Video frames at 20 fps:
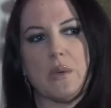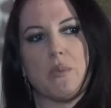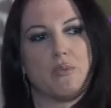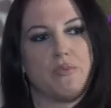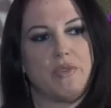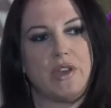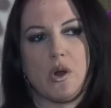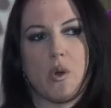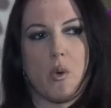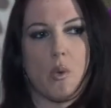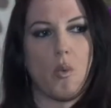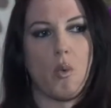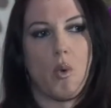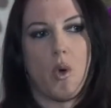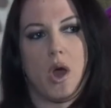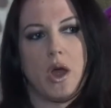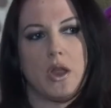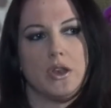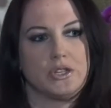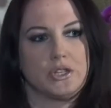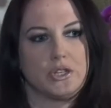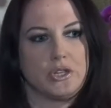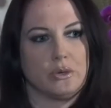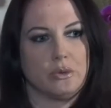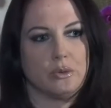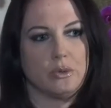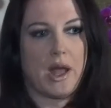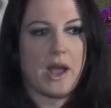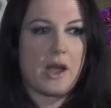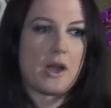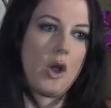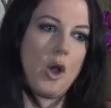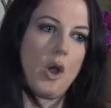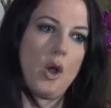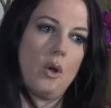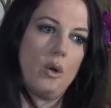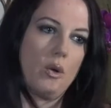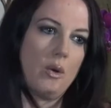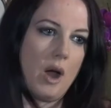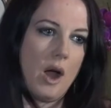don't want to let
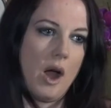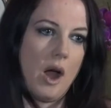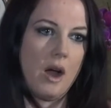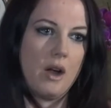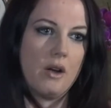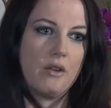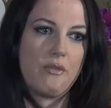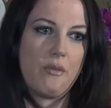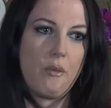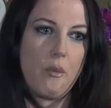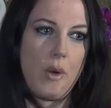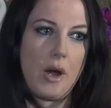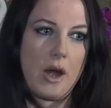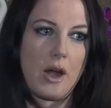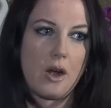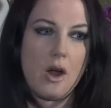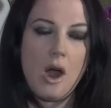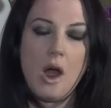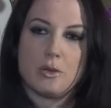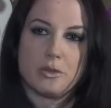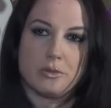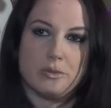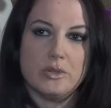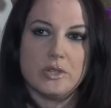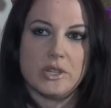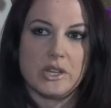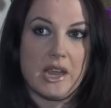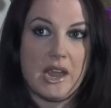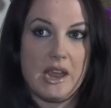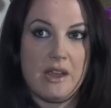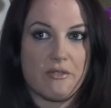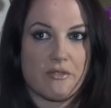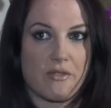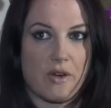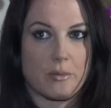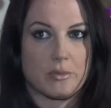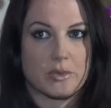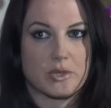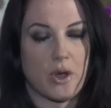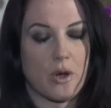go of where house music came
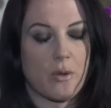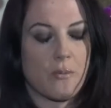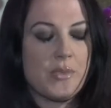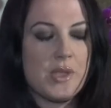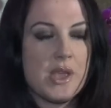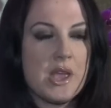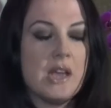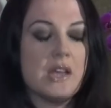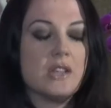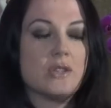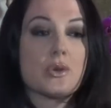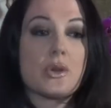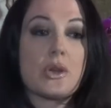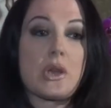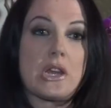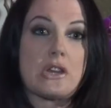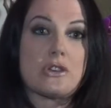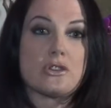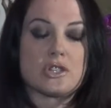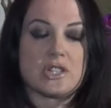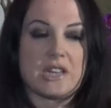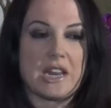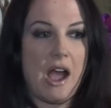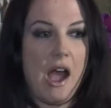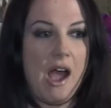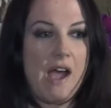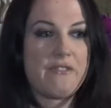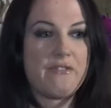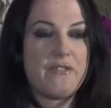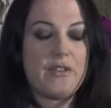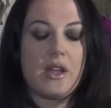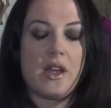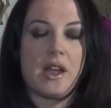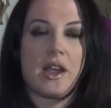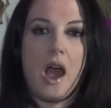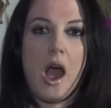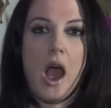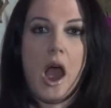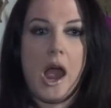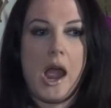from. So it's really interesting. I feel
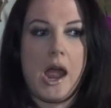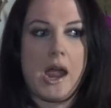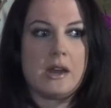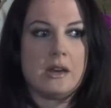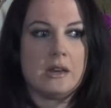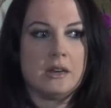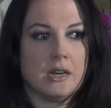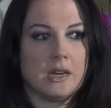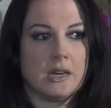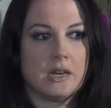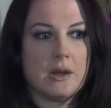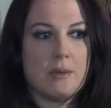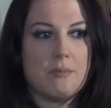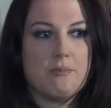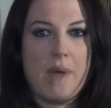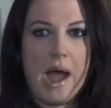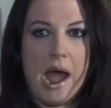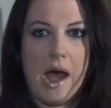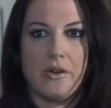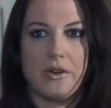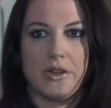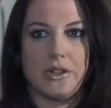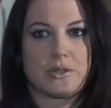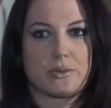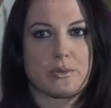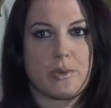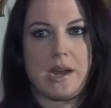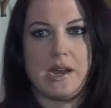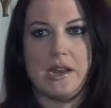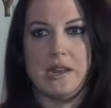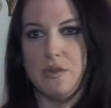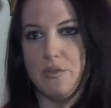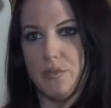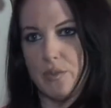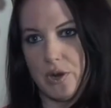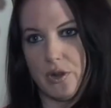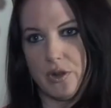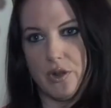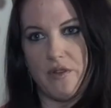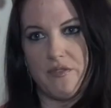like I balance right in the
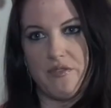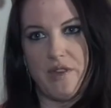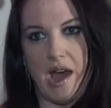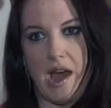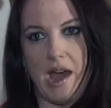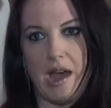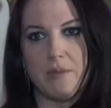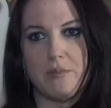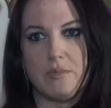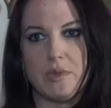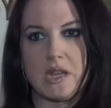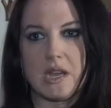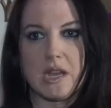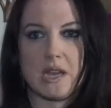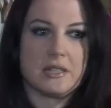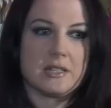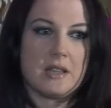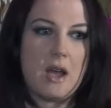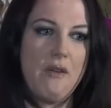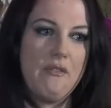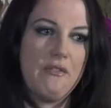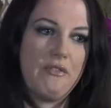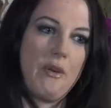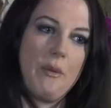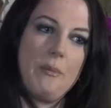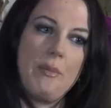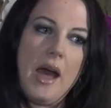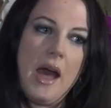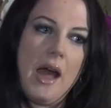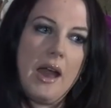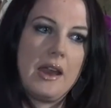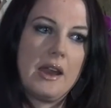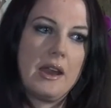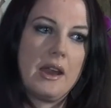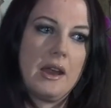middle of that because I'm from that